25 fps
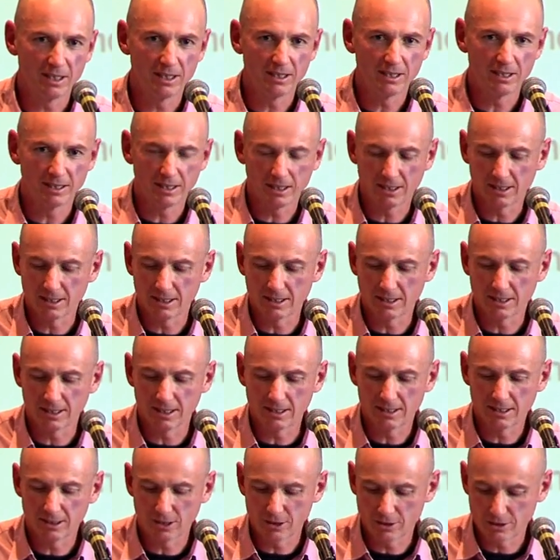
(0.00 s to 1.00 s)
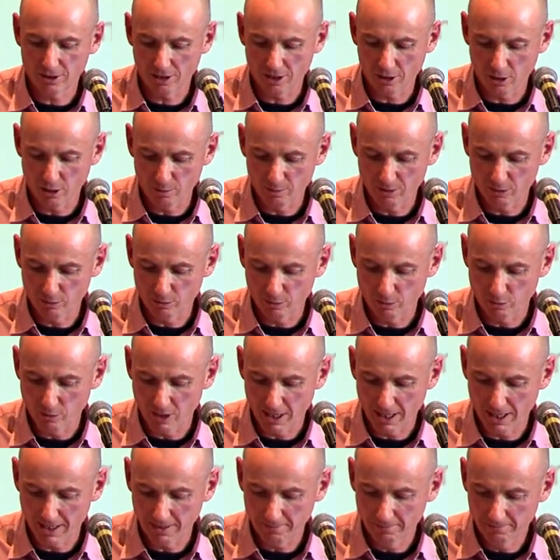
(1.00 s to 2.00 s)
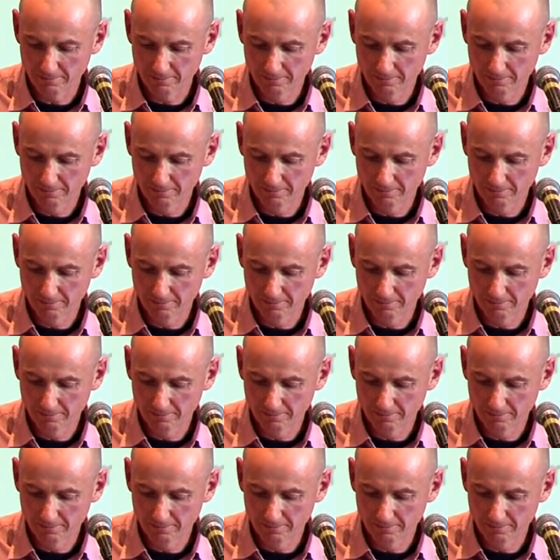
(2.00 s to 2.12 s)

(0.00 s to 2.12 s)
easier in a socially optimal way.